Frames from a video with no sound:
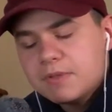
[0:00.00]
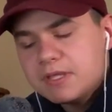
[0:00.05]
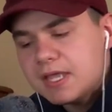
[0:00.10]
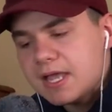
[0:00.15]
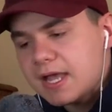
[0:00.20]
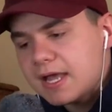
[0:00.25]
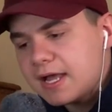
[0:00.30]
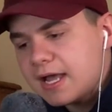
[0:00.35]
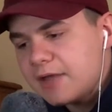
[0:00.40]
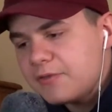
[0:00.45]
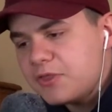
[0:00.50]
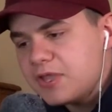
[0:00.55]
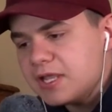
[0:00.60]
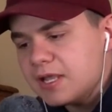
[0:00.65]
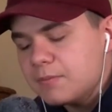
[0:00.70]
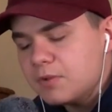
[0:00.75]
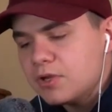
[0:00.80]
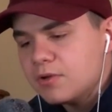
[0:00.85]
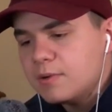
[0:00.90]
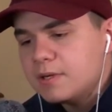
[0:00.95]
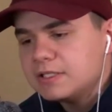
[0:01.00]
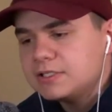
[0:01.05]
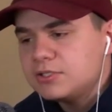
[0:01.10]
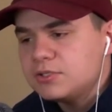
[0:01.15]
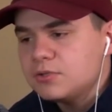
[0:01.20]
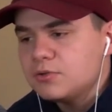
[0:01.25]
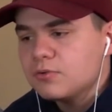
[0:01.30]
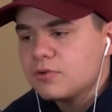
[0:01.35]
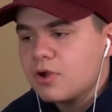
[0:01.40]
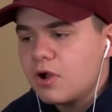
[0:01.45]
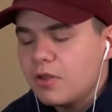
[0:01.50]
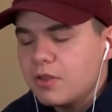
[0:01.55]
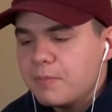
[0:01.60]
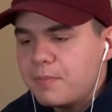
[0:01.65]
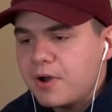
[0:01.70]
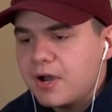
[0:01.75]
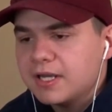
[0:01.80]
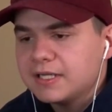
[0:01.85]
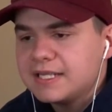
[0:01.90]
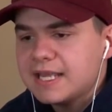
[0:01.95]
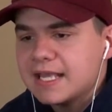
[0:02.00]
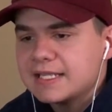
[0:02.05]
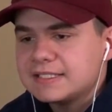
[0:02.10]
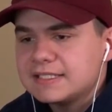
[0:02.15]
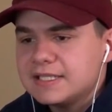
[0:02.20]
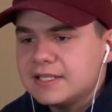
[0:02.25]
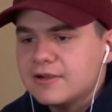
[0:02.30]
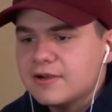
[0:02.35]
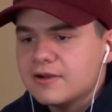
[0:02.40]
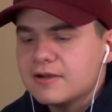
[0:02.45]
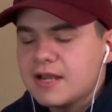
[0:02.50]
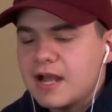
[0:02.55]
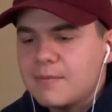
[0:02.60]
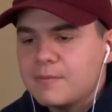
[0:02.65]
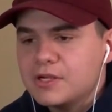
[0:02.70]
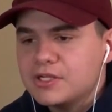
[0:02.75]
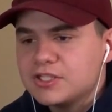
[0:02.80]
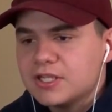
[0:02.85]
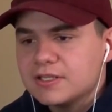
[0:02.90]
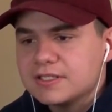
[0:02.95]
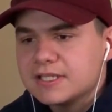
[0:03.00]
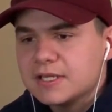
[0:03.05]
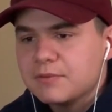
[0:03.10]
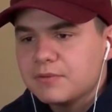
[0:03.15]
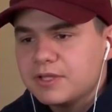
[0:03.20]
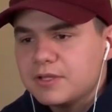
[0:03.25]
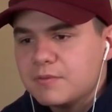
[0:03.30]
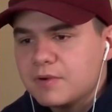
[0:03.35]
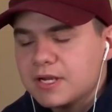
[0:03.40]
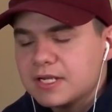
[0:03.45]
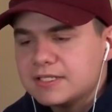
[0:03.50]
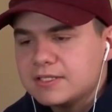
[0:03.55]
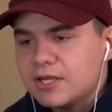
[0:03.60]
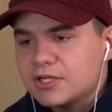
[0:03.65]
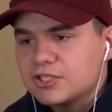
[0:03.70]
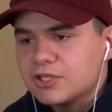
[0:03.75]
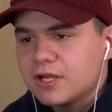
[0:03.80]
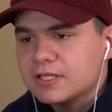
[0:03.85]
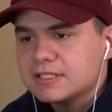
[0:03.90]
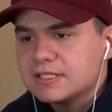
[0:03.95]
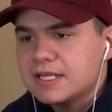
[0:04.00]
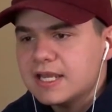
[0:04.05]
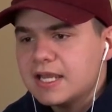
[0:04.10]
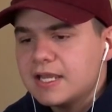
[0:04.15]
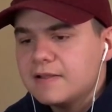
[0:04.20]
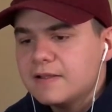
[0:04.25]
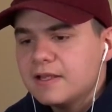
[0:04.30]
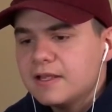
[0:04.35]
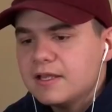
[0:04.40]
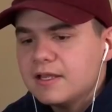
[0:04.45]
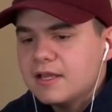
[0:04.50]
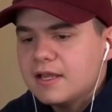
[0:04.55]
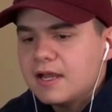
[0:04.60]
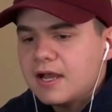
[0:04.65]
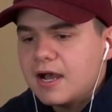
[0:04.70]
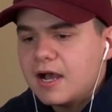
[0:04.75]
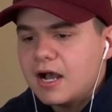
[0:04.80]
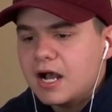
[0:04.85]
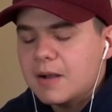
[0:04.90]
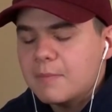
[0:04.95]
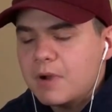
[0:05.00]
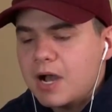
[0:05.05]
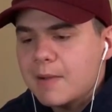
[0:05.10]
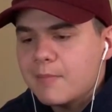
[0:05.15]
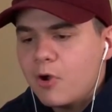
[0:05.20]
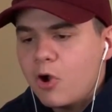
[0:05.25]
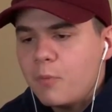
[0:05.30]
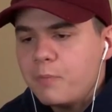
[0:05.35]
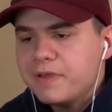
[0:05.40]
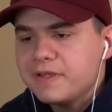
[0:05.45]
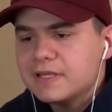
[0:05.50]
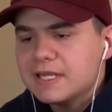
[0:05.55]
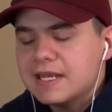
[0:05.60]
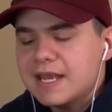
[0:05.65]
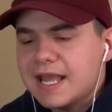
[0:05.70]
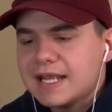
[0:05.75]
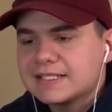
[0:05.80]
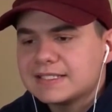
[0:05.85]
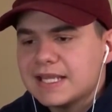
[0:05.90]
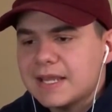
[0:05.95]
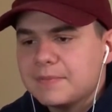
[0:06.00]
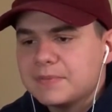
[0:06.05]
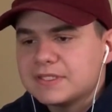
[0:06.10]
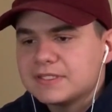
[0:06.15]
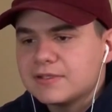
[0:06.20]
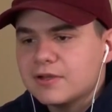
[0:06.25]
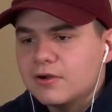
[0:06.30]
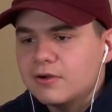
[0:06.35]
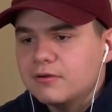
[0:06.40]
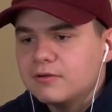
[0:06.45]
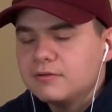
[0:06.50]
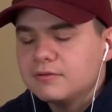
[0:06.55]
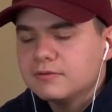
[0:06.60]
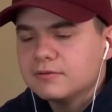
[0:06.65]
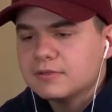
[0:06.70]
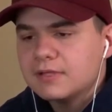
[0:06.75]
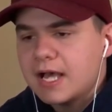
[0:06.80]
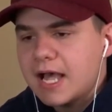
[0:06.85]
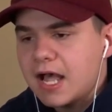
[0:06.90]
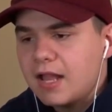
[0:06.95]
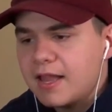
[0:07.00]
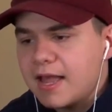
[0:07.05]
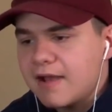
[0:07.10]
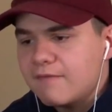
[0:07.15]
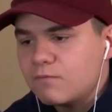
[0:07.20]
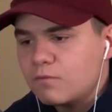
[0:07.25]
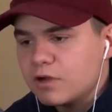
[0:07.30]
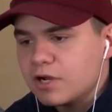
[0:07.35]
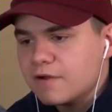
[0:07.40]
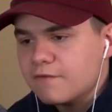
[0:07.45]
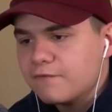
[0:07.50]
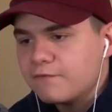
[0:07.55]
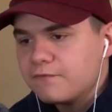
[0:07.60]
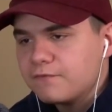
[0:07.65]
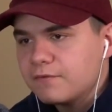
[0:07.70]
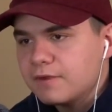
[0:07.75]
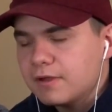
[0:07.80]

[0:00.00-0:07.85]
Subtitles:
But yeah, I think I'm going to call the podcast here. Not much else I really want to touch on today. I'm hoping the next episode I'll have one